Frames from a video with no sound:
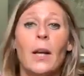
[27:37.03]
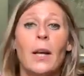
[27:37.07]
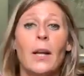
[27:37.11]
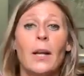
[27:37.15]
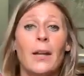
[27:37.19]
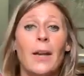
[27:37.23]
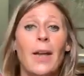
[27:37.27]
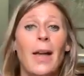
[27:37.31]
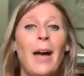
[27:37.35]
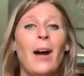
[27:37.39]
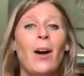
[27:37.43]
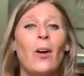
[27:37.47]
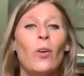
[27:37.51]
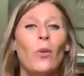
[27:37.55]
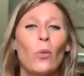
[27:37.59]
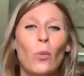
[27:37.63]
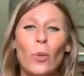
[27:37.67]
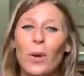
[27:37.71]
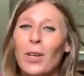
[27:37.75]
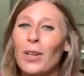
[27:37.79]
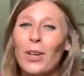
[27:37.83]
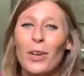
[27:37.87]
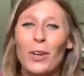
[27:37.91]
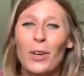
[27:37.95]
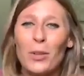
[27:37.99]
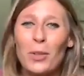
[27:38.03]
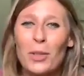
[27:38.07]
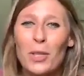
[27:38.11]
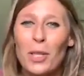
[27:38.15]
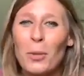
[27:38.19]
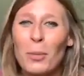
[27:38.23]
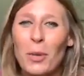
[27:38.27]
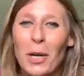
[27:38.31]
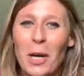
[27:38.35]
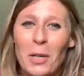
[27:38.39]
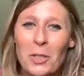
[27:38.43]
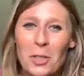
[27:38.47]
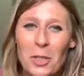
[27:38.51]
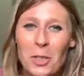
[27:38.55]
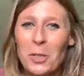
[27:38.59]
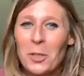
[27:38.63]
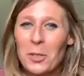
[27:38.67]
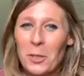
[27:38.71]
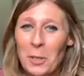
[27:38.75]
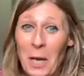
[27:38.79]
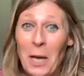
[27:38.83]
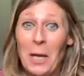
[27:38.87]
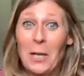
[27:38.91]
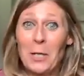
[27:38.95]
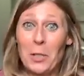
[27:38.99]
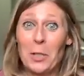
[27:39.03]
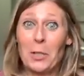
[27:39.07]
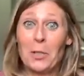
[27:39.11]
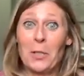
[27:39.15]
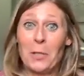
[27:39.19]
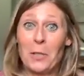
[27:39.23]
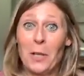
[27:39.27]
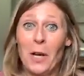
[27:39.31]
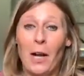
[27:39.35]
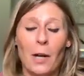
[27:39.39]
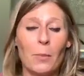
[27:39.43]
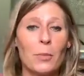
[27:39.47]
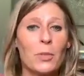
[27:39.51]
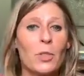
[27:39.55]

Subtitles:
Now, we know the subconscious does not just stop.